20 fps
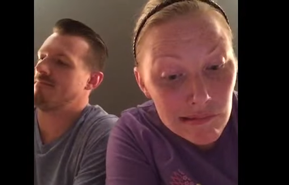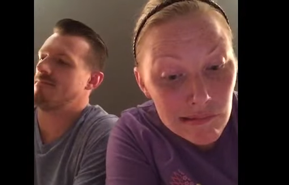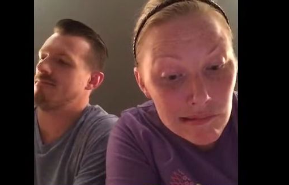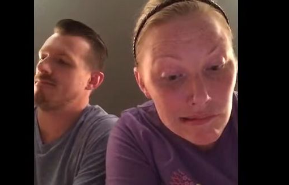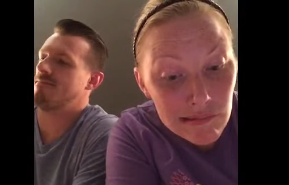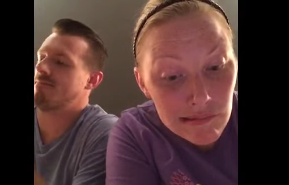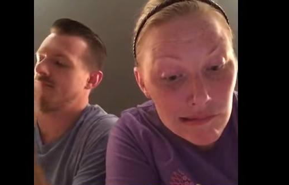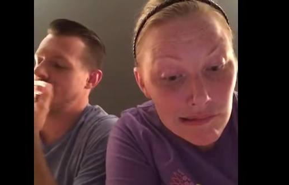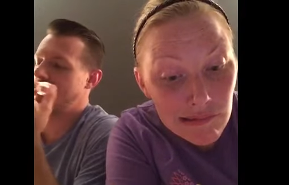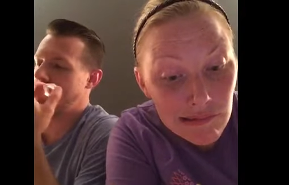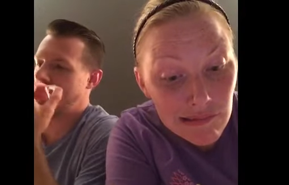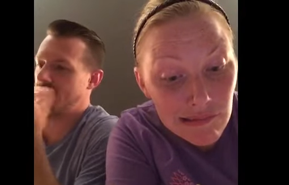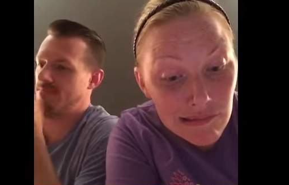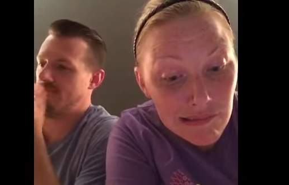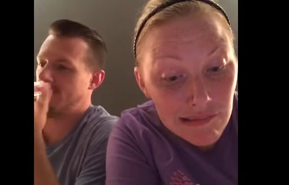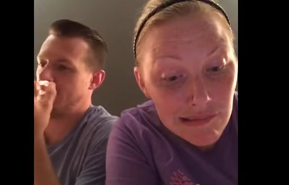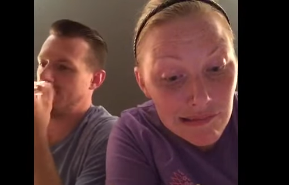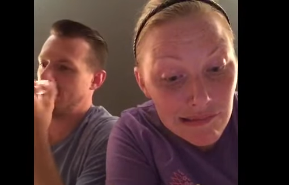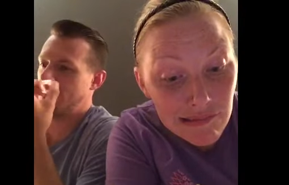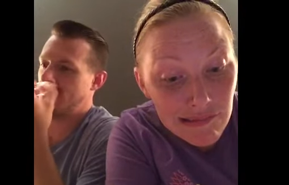
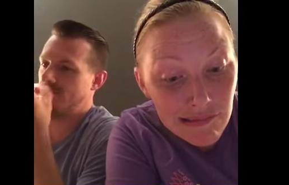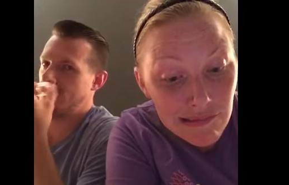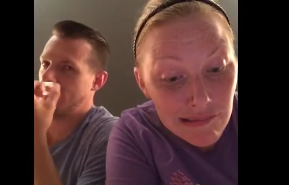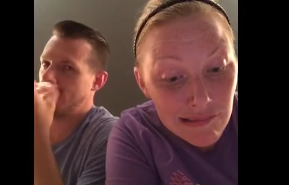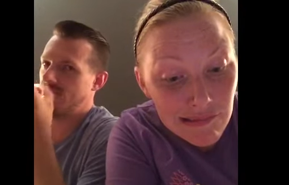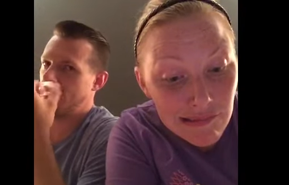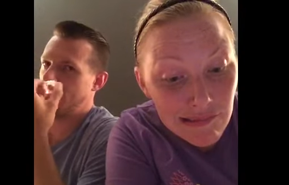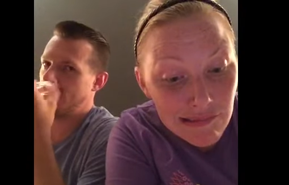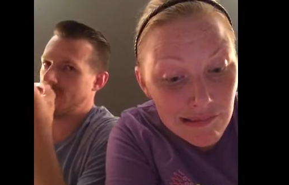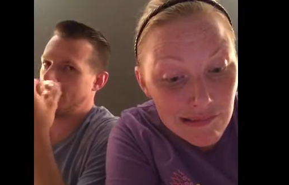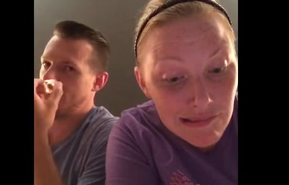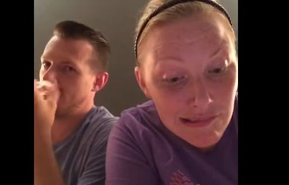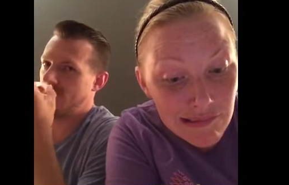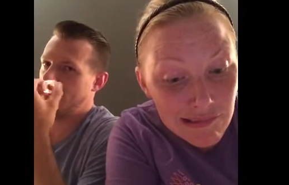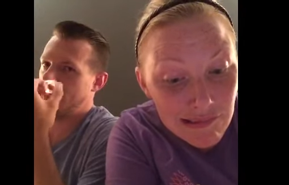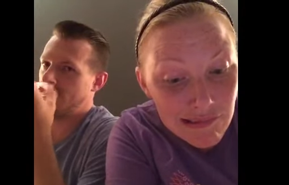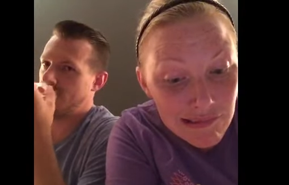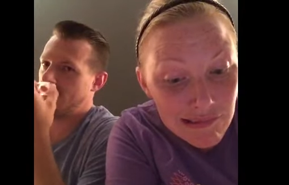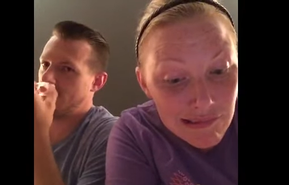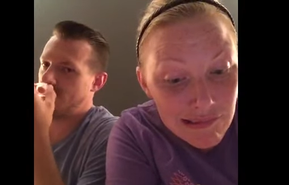
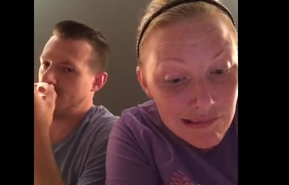Nobody speaks.